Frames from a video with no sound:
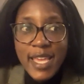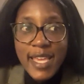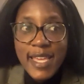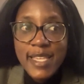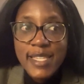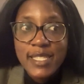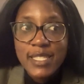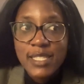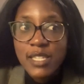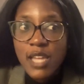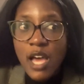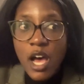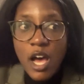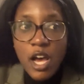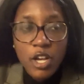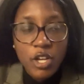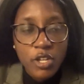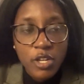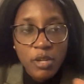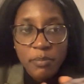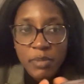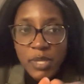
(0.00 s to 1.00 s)
is not
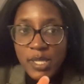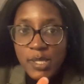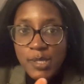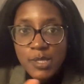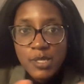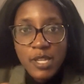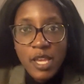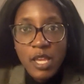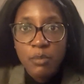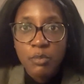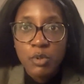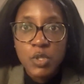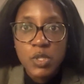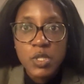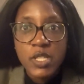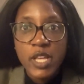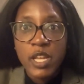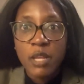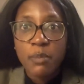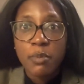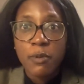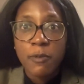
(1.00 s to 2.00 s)
going to be a stable,
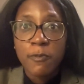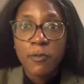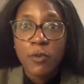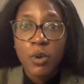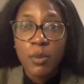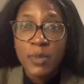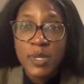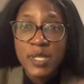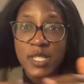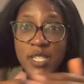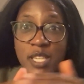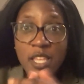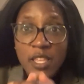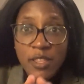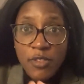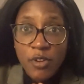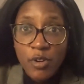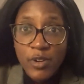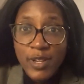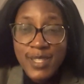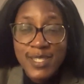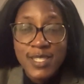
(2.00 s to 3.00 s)
steady performance.
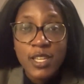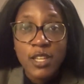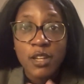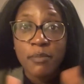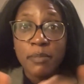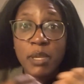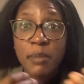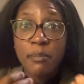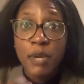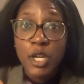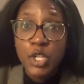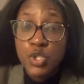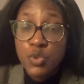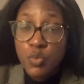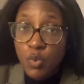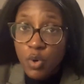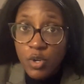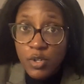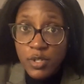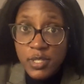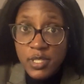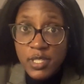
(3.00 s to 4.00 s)
Either it's going to be much
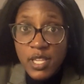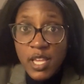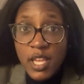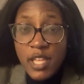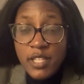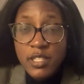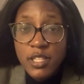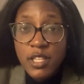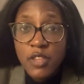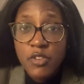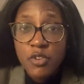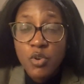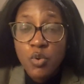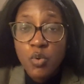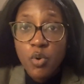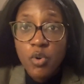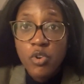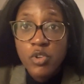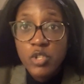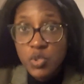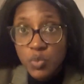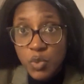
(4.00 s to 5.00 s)
worse than the other
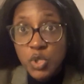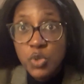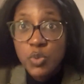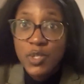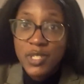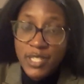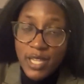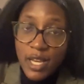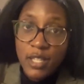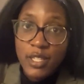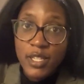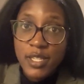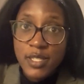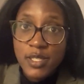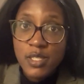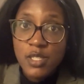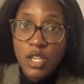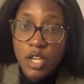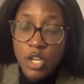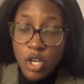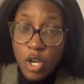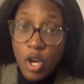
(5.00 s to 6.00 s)
quarters, which would tell
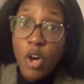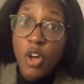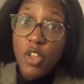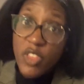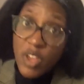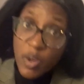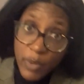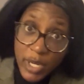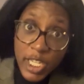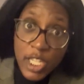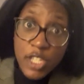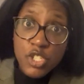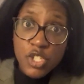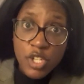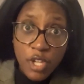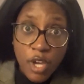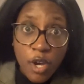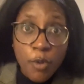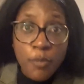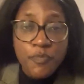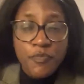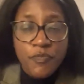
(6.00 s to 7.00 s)
us all that we need to
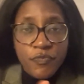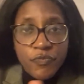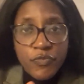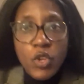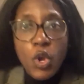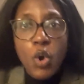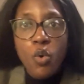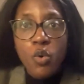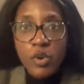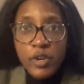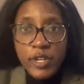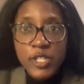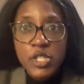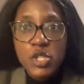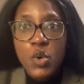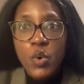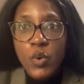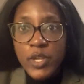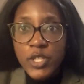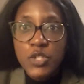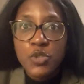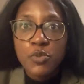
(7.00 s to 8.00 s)
know, or it's
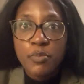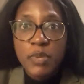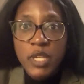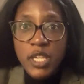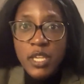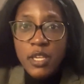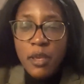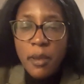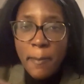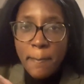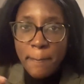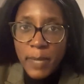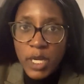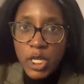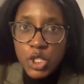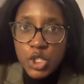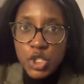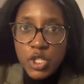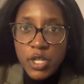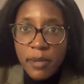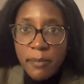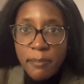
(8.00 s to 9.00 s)
going to be
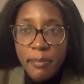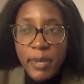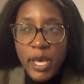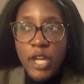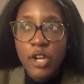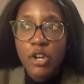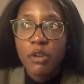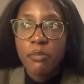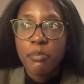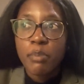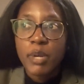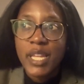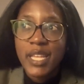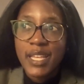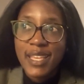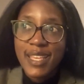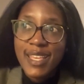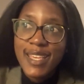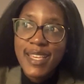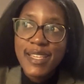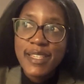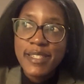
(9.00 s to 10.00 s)
much better. But
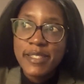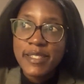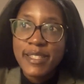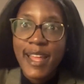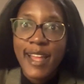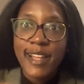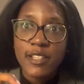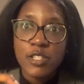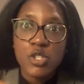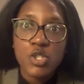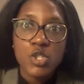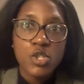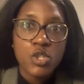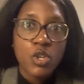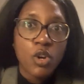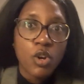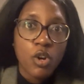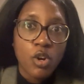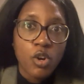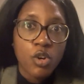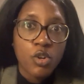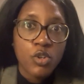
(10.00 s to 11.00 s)
is that
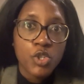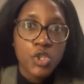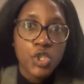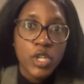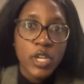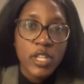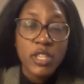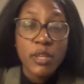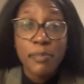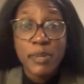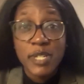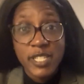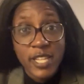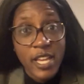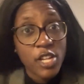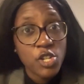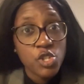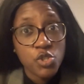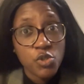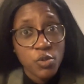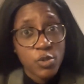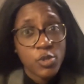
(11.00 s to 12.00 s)
surge, the
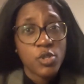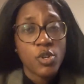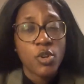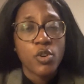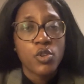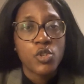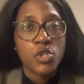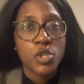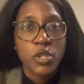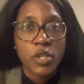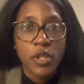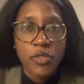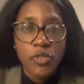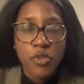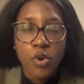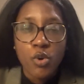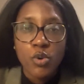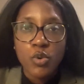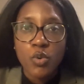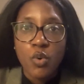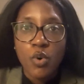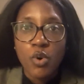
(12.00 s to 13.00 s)
potential surge in the
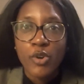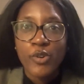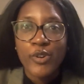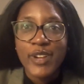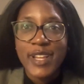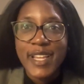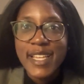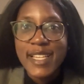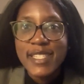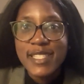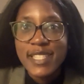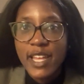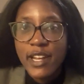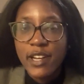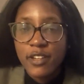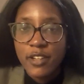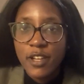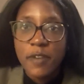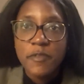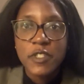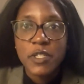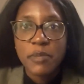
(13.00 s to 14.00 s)
third quarter, is that
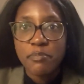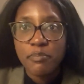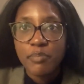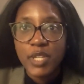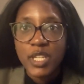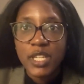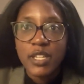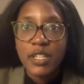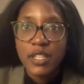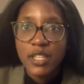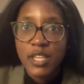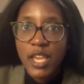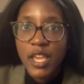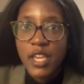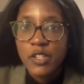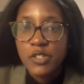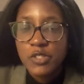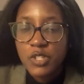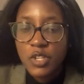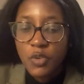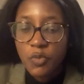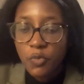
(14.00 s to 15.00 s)
enough to beat
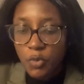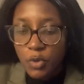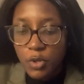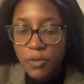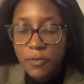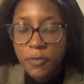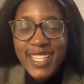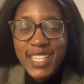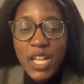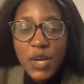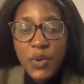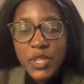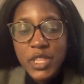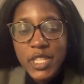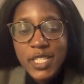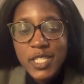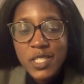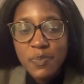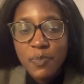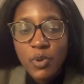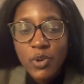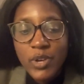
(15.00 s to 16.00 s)
Casey Wolf? Now, at
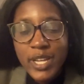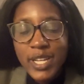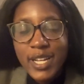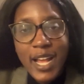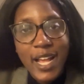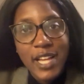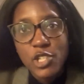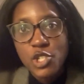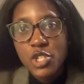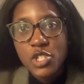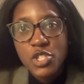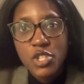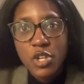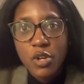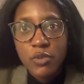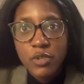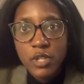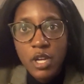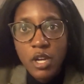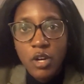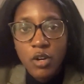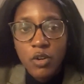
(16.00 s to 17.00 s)
this point, I just don't
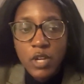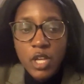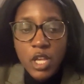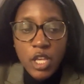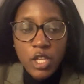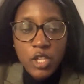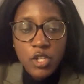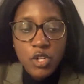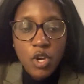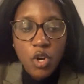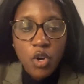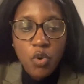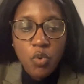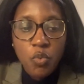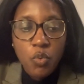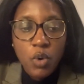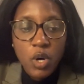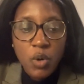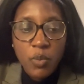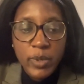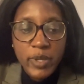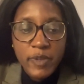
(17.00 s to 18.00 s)
know.
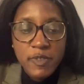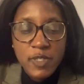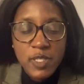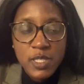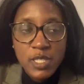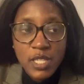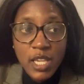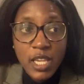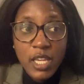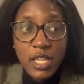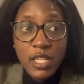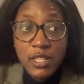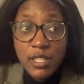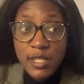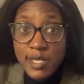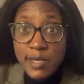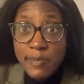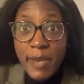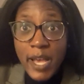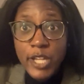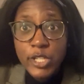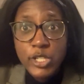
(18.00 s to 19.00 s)
What we've seen,
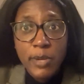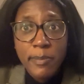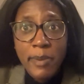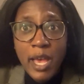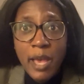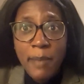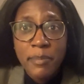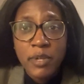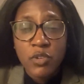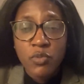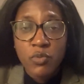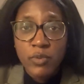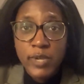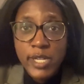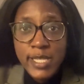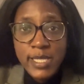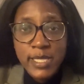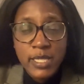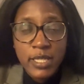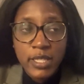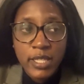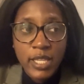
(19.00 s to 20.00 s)
this matchup happened
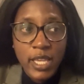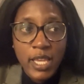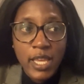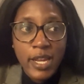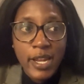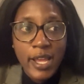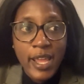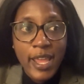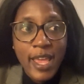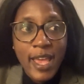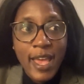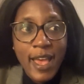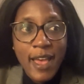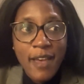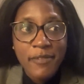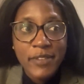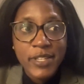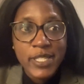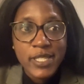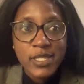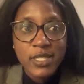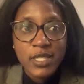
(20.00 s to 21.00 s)
recently, and I
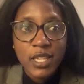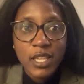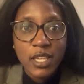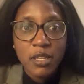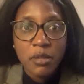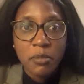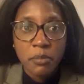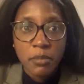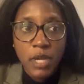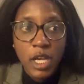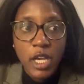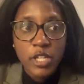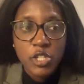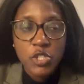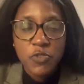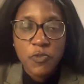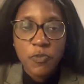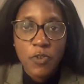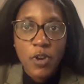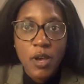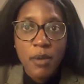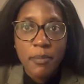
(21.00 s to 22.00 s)
haven't seen much
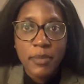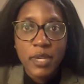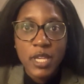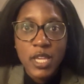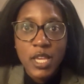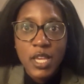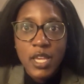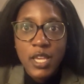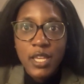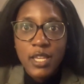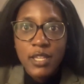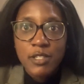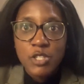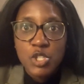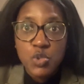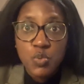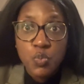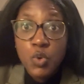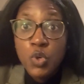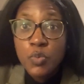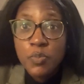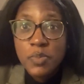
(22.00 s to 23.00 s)
from
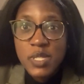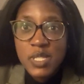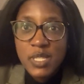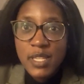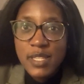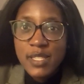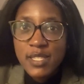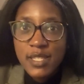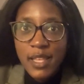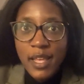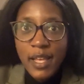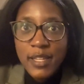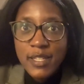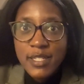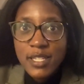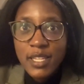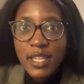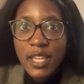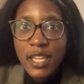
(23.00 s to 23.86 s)
Swoop since then to